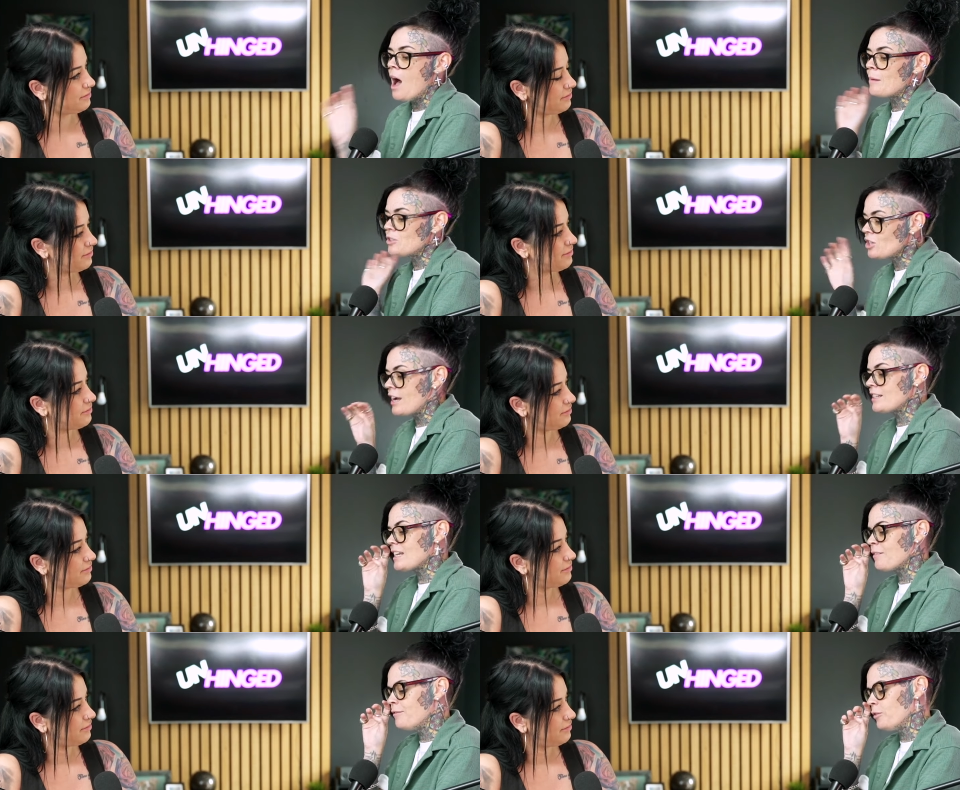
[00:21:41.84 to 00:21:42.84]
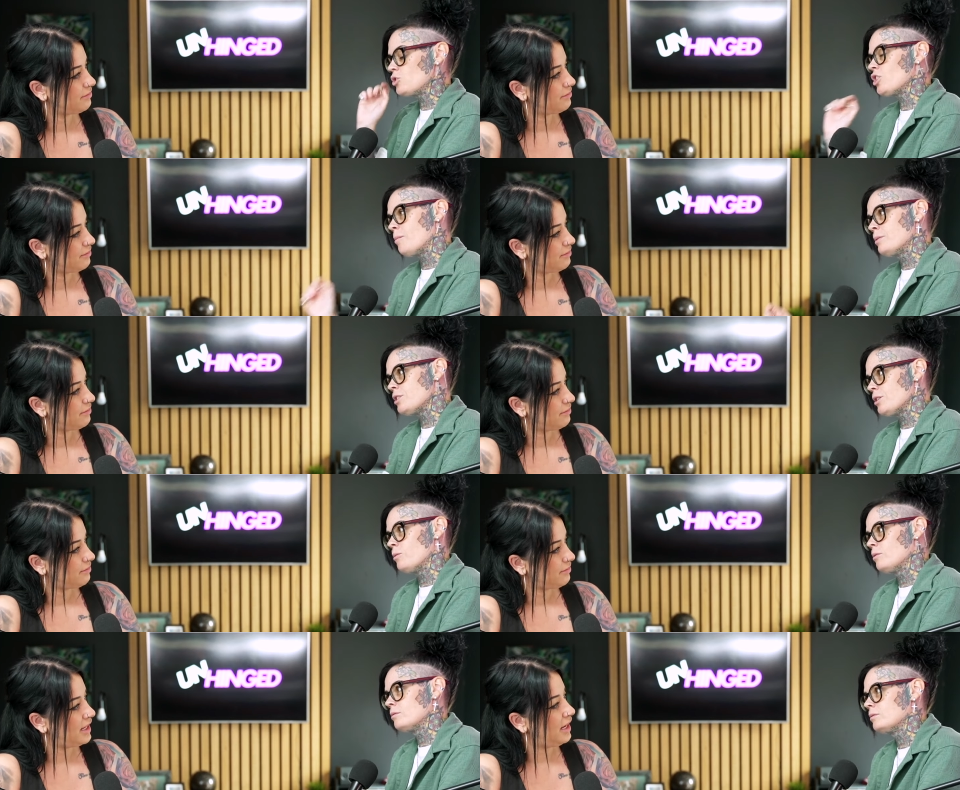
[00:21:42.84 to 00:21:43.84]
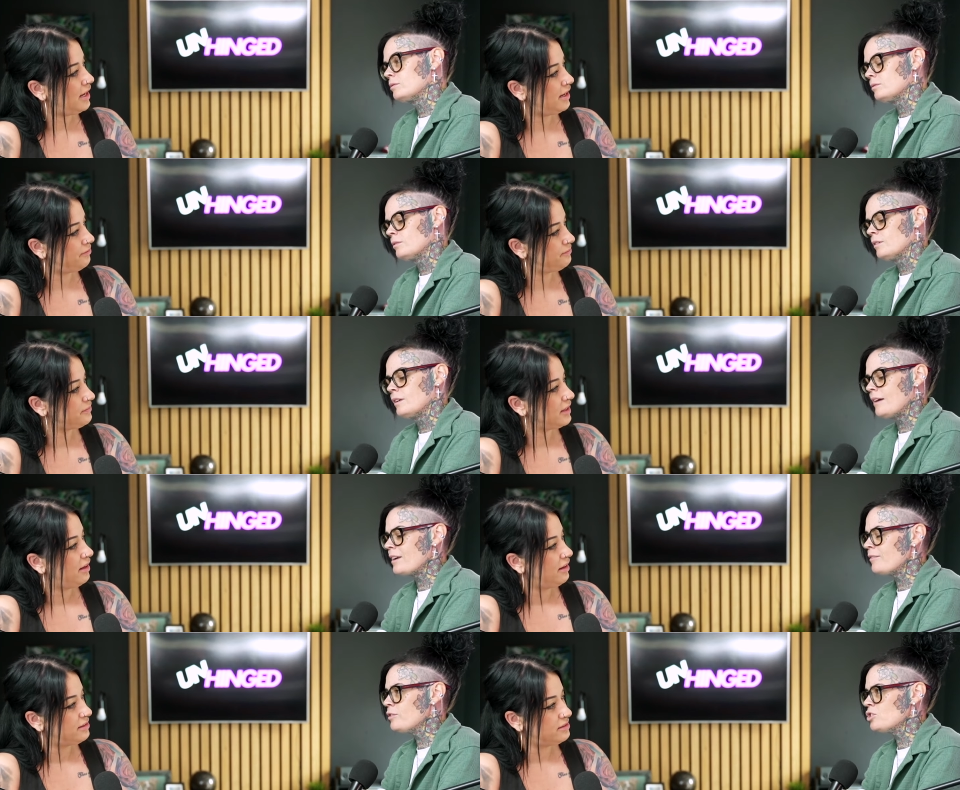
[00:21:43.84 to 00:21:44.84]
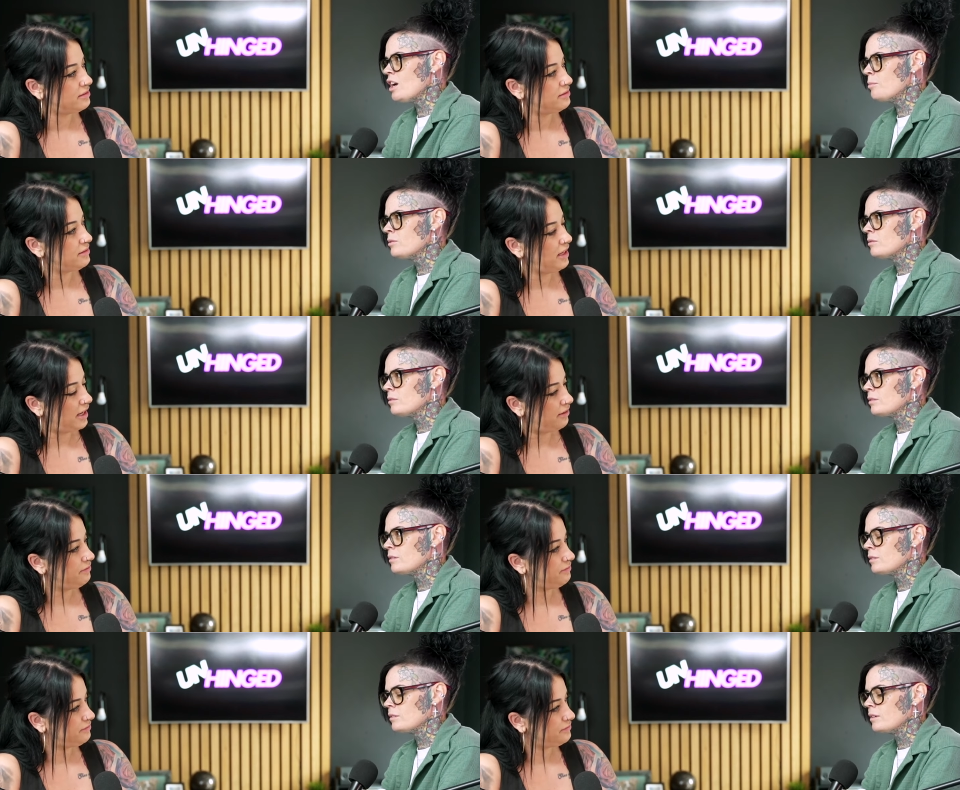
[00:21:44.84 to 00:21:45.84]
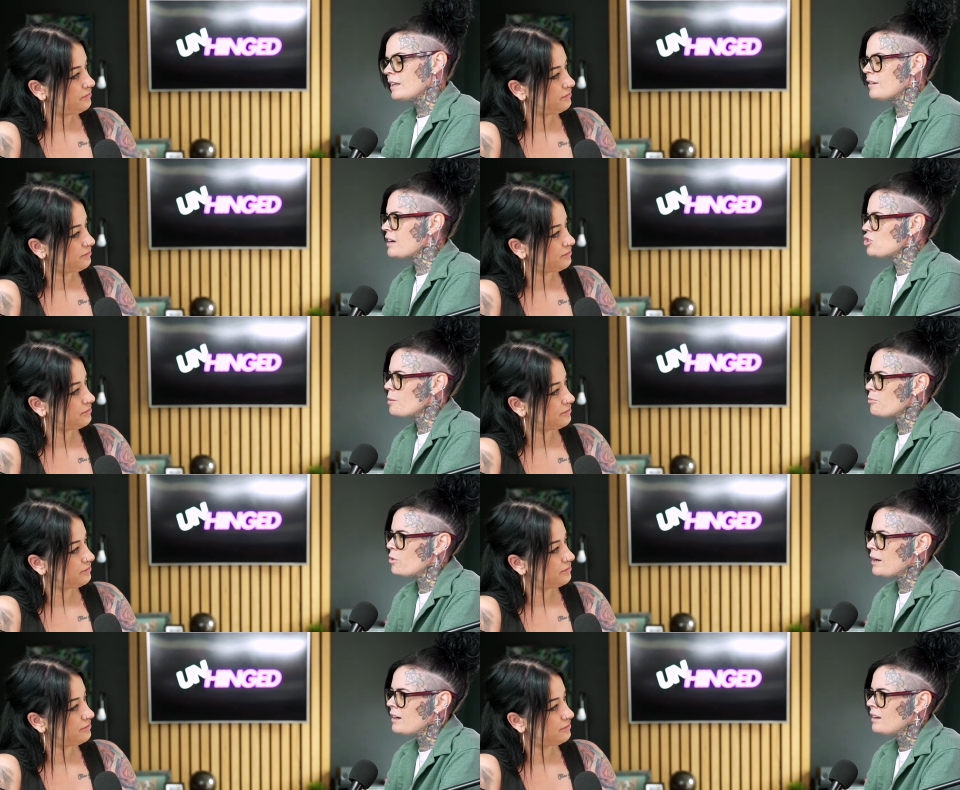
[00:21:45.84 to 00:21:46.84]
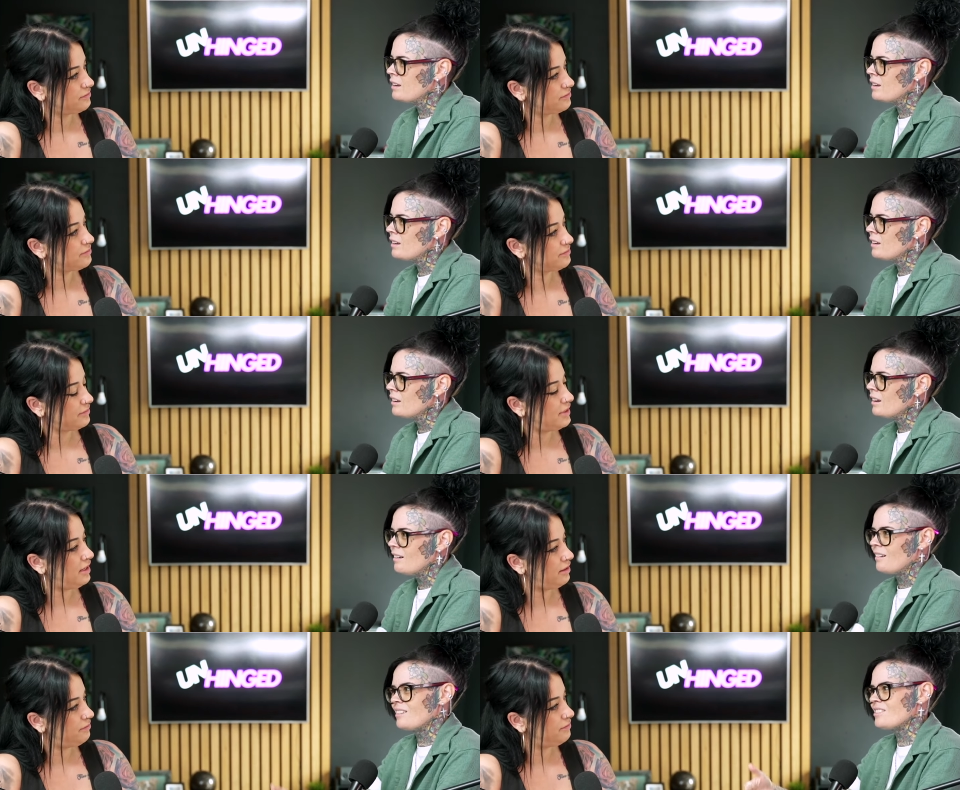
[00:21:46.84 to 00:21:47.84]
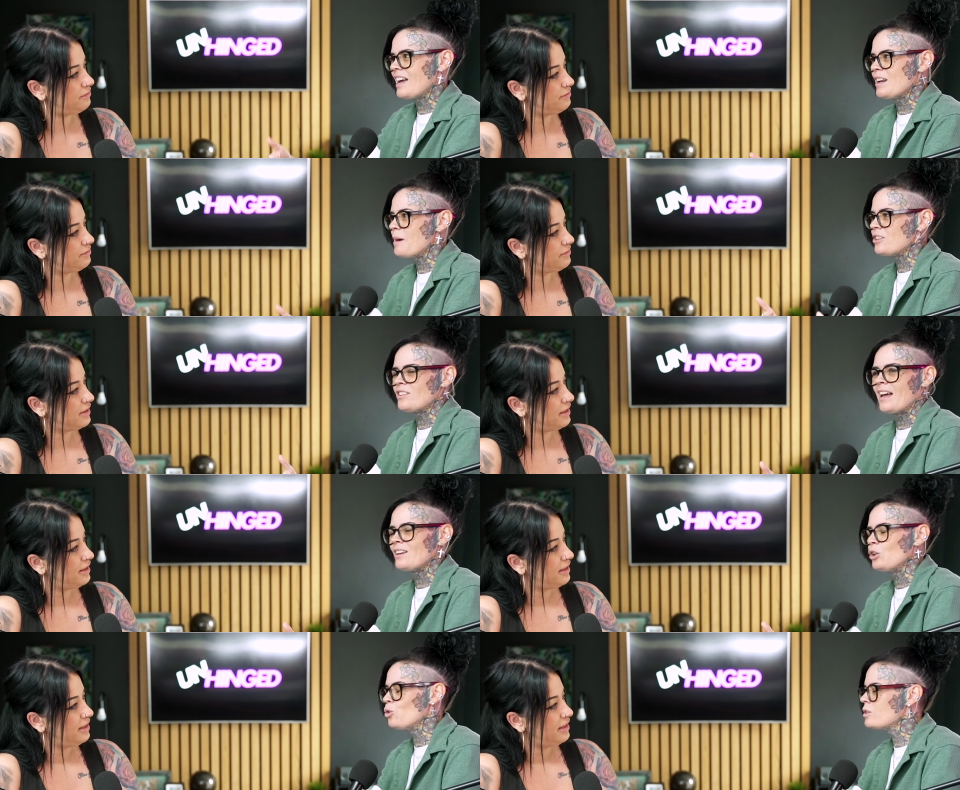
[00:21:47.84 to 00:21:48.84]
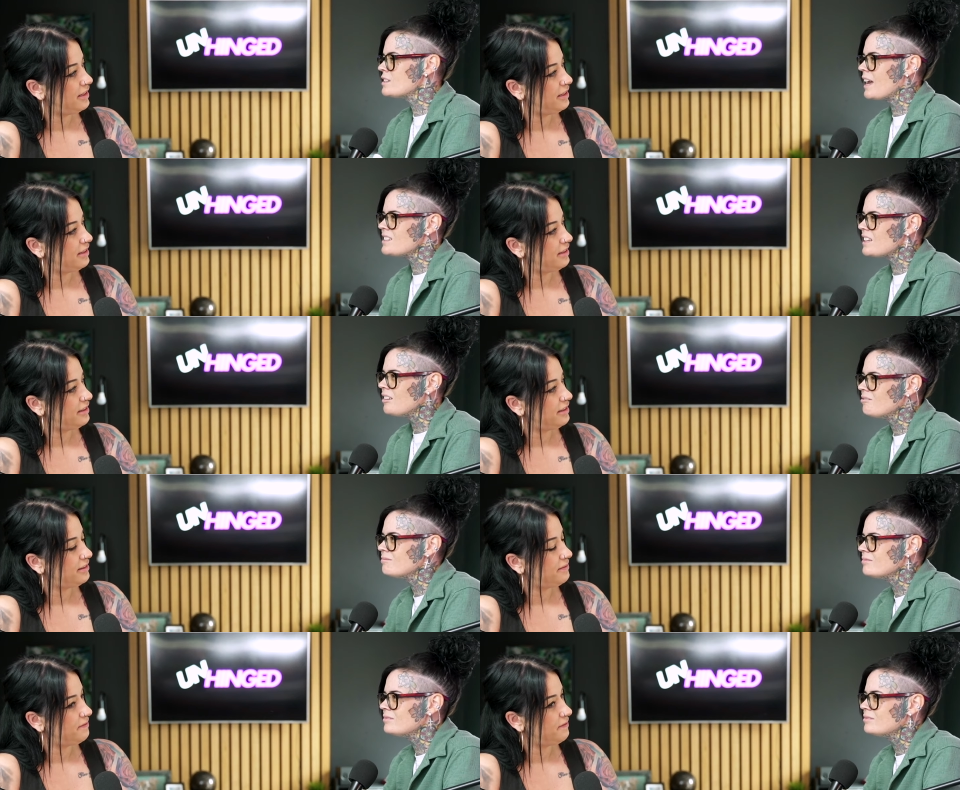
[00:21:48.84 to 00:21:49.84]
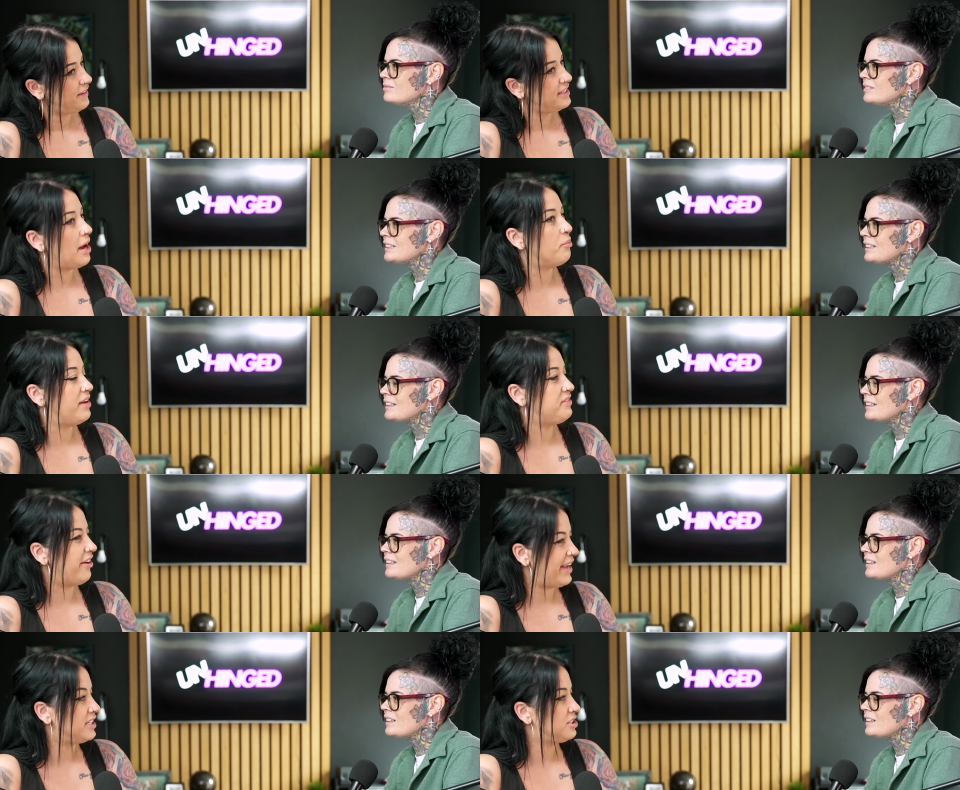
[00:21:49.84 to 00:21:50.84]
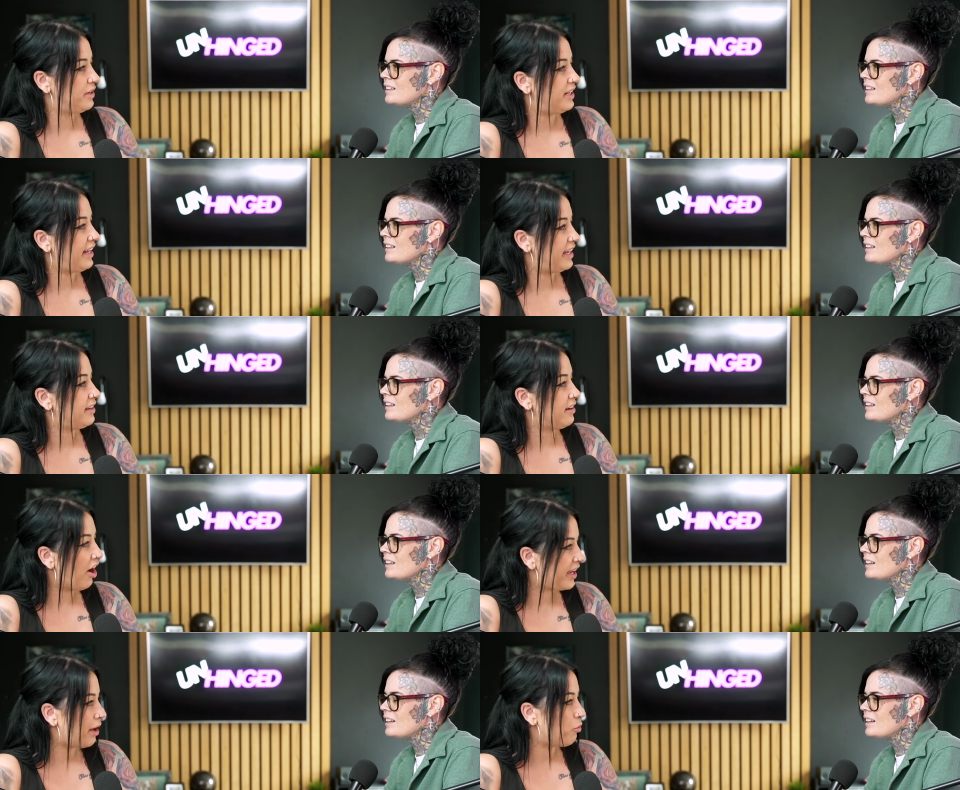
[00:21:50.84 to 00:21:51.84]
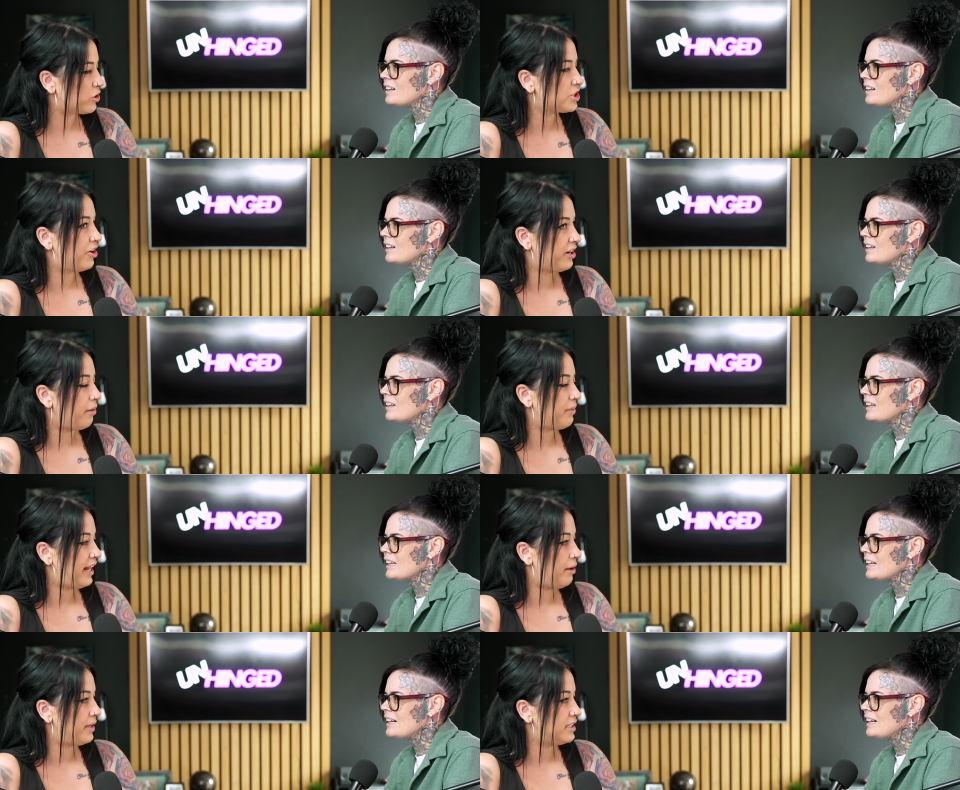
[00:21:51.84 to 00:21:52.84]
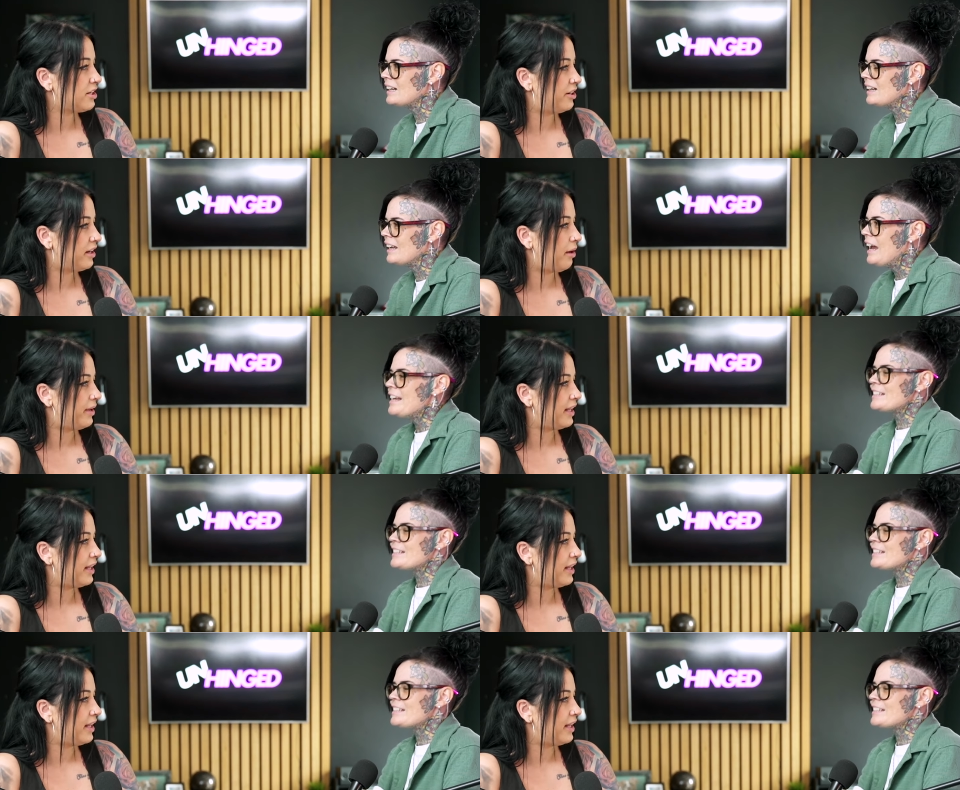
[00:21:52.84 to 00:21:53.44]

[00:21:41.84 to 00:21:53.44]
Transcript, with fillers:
Speaker 1: I'm dying to give a foot job to. Yeah. Ever given a foot job? Yeah. think I've asked up before.
Speaker 2: Yeah. I just can't imagine that looks sexy. Yeah, but if they're into it, like I get more turned on by them being turned on by